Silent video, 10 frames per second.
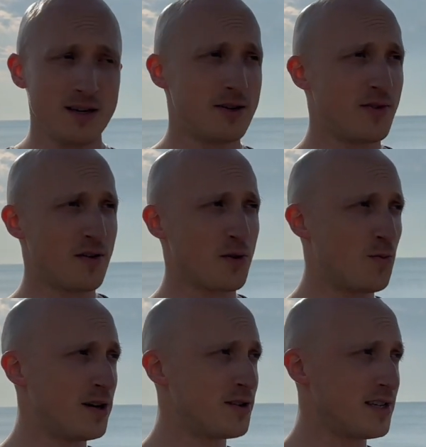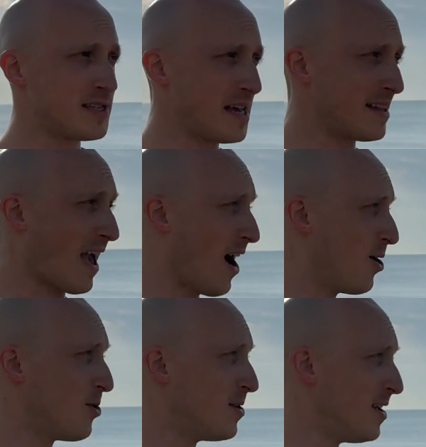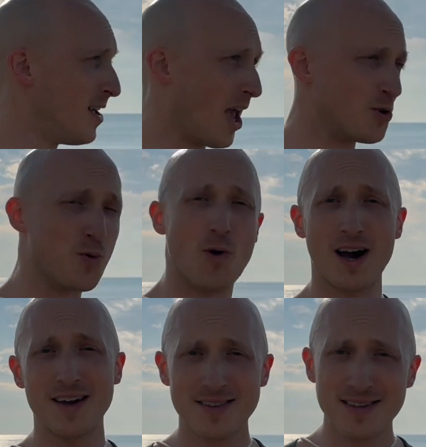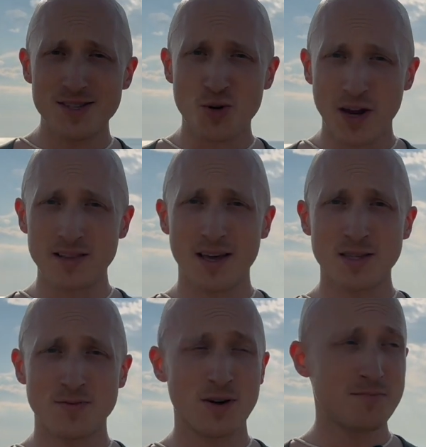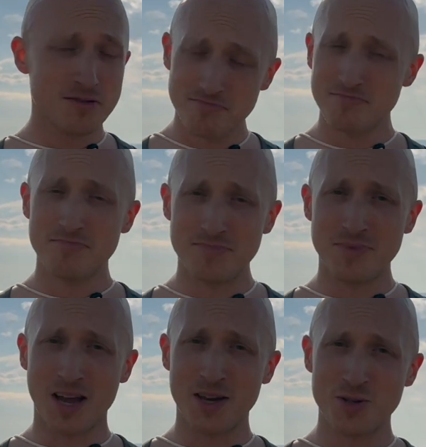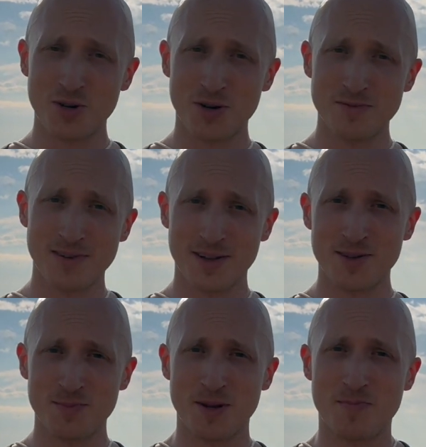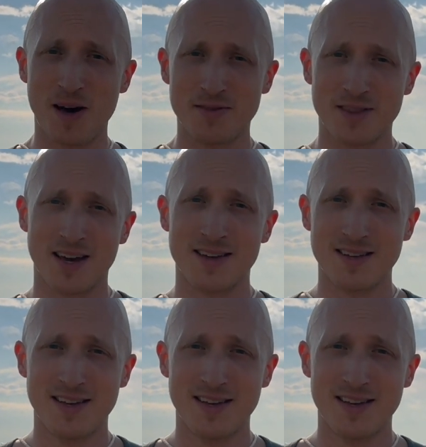And if you ever wondered exactly how and why these Great Lakes formed, now you know a little bit about that.